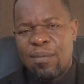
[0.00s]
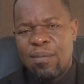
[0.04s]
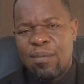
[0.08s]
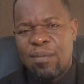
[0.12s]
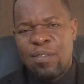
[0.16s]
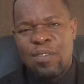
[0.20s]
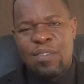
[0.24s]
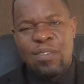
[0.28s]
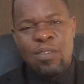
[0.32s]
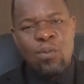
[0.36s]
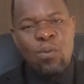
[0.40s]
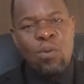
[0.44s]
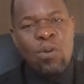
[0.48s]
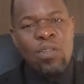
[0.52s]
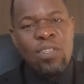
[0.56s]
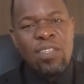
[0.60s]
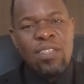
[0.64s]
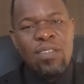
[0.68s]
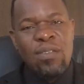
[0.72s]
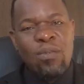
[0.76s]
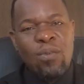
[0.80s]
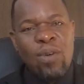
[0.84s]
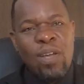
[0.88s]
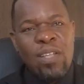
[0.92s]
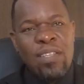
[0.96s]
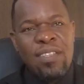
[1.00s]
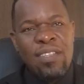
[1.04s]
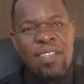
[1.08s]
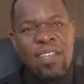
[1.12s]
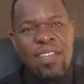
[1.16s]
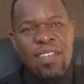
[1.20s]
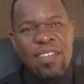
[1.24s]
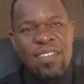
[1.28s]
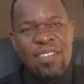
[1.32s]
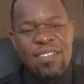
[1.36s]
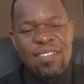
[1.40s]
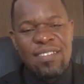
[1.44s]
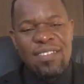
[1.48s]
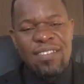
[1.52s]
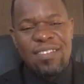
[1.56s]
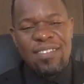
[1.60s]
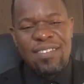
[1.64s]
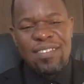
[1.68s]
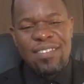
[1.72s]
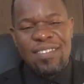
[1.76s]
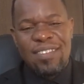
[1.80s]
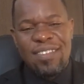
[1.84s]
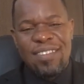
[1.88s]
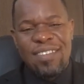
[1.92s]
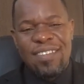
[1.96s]
it's a what now?
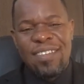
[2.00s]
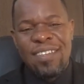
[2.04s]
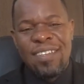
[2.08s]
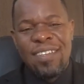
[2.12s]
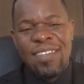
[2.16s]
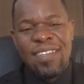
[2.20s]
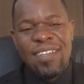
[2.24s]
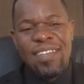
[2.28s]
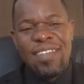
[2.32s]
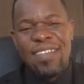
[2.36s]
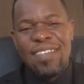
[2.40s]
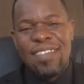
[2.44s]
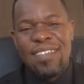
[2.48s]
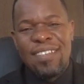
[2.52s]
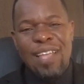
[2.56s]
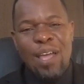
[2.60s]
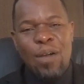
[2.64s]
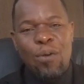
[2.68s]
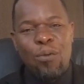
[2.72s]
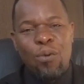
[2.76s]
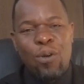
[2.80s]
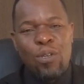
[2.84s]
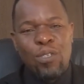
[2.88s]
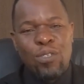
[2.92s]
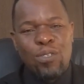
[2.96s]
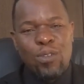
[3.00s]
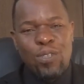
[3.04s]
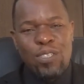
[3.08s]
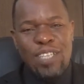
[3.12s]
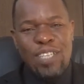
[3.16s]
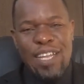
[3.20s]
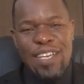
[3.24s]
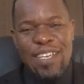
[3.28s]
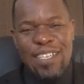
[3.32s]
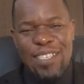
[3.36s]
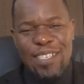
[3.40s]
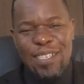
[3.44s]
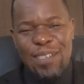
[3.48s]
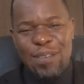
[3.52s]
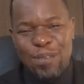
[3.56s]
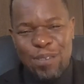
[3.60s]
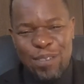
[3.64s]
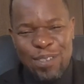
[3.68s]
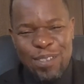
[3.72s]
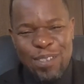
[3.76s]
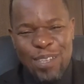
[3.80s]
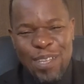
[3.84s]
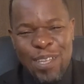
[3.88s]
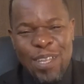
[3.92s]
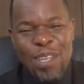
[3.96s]
It's their worst alternative.
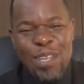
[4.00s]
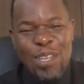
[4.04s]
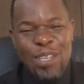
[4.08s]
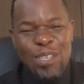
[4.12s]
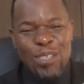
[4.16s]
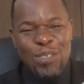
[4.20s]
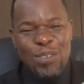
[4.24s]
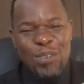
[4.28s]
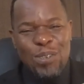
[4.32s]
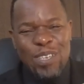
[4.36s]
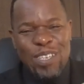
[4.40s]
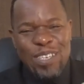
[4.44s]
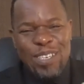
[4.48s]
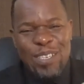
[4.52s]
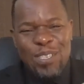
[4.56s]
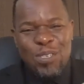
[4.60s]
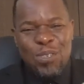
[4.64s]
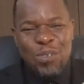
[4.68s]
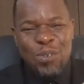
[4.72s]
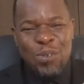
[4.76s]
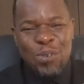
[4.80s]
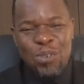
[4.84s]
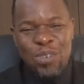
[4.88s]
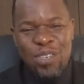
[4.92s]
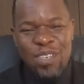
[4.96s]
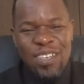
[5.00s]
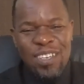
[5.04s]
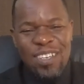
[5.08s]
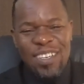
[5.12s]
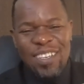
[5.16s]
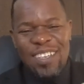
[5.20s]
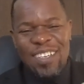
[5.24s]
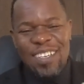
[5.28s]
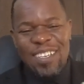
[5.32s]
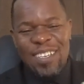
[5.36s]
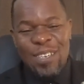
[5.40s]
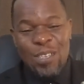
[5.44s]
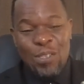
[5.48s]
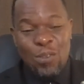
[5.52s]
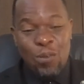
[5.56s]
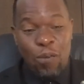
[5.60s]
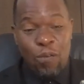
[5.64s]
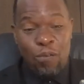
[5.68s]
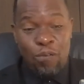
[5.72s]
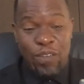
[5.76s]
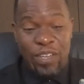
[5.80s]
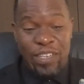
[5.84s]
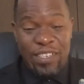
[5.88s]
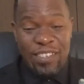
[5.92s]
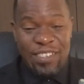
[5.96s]
So you need to
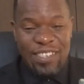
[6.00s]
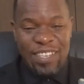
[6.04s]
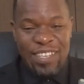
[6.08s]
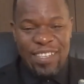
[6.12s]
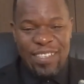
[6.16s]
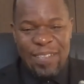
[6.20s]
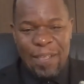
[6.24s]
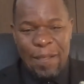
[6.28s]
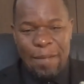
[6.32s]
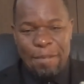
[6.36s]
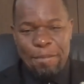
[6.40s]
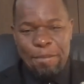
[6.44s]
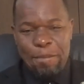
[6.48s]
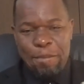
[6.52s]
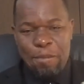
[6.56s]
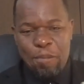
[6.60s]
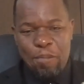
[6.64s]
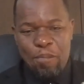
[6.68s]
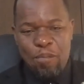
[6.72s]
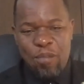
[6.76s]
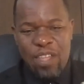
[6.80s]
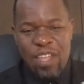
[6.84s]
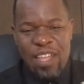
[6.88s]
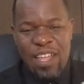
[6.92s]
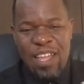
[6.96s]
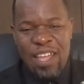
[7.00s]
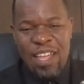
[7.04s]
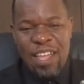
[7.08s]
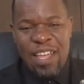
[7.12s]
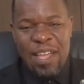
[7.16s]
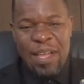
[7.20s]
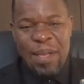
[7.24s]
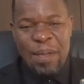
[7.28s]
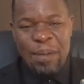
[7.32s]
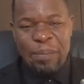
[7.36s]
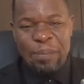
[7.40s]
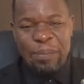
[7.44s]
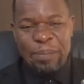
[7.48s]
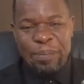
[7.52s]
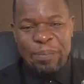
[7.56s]
fix it. Now,